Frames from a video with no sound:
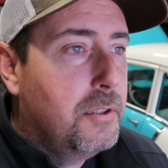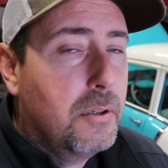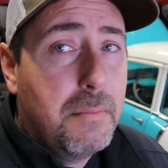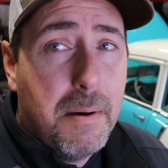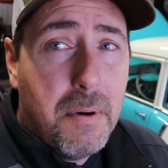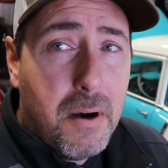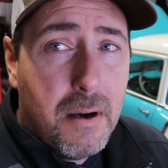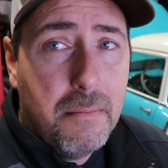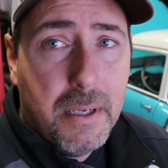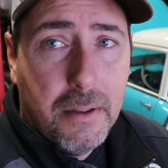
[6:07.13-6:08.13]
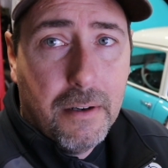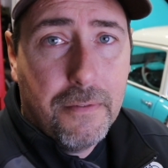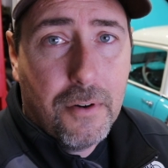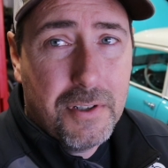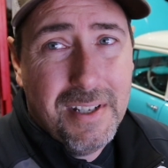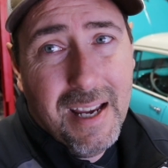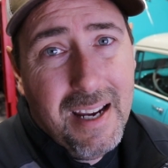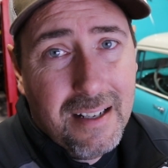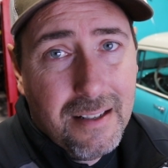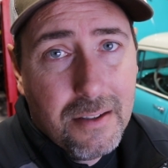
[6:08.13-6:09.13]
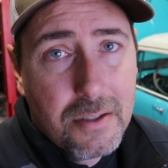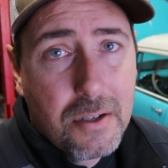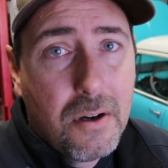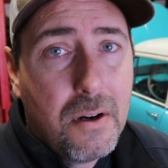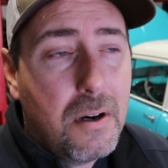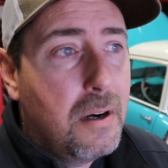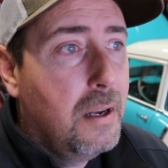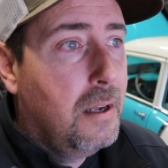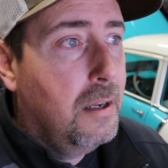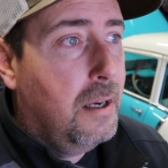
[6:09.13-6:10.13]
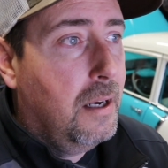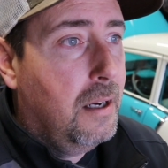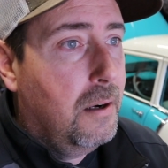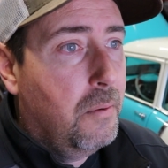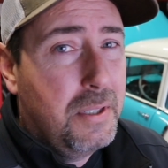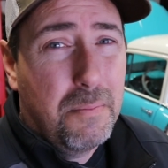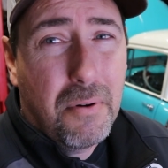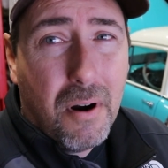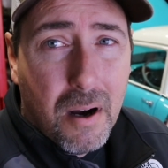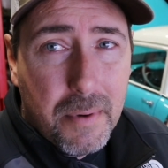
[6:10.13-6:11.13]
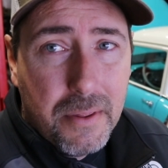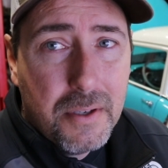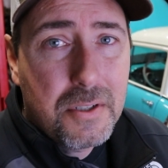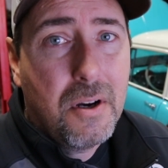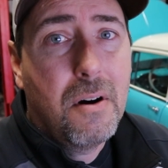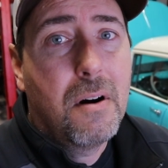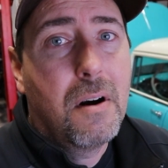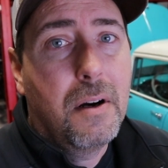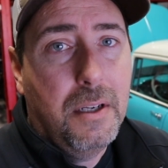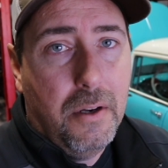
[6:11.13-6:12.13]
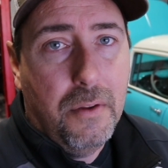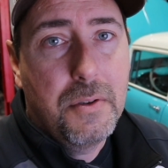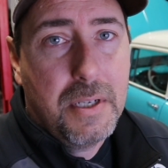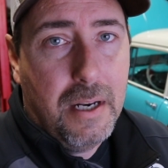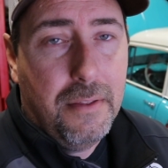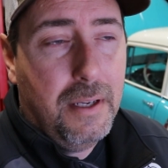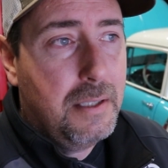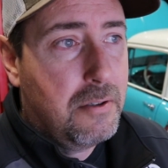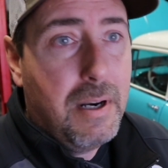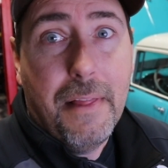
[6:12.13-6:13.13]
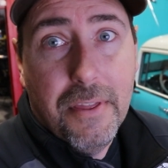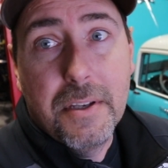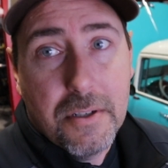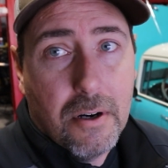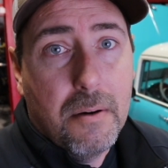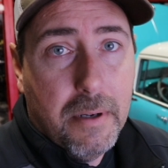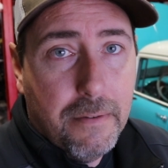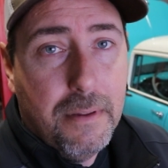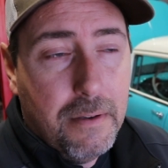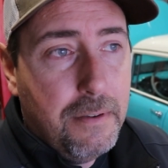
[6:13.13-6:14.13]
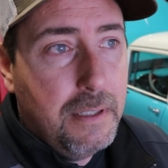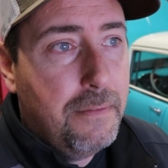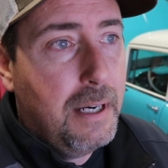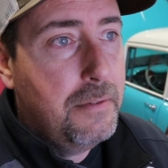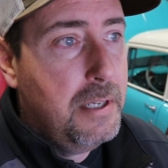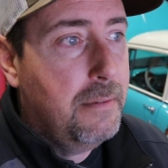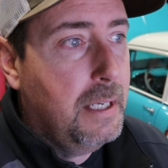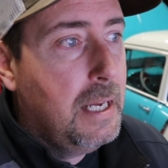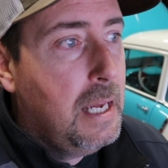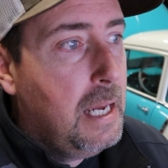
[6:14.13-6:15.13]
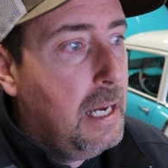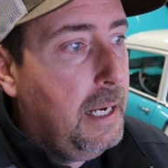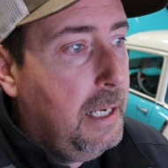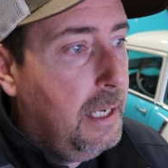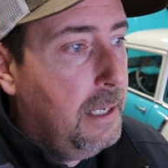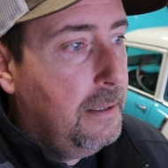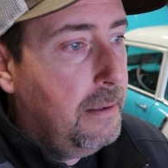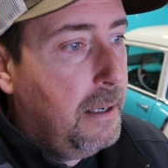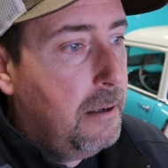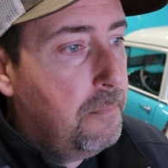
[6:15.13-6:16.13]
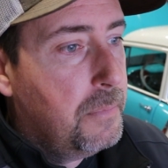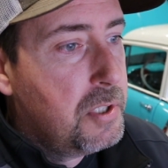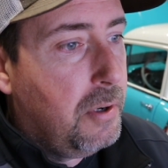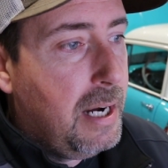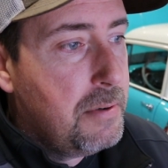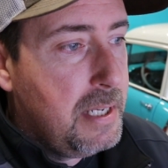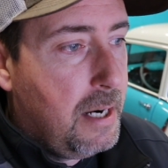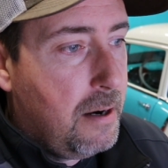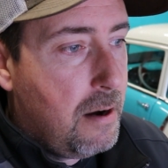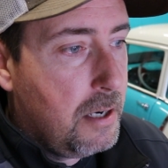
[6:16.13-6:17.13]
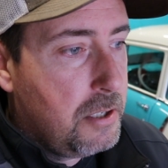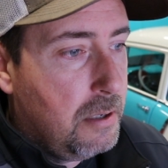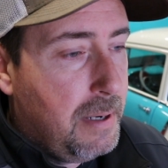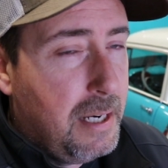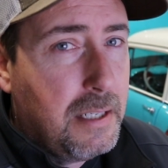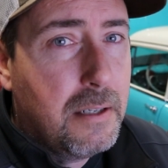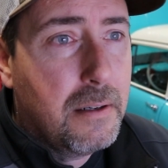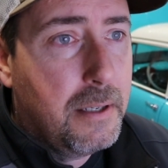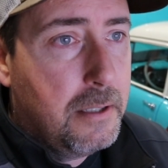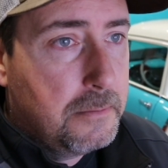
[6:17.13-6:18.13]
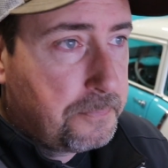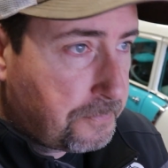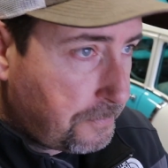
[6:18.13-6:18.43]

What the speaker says: Took my mom in their first date in this car, or went to prom in this car, you know, those kind of things. Or not this car, but the 55 Chevy. And so I was at an auction about a year ago,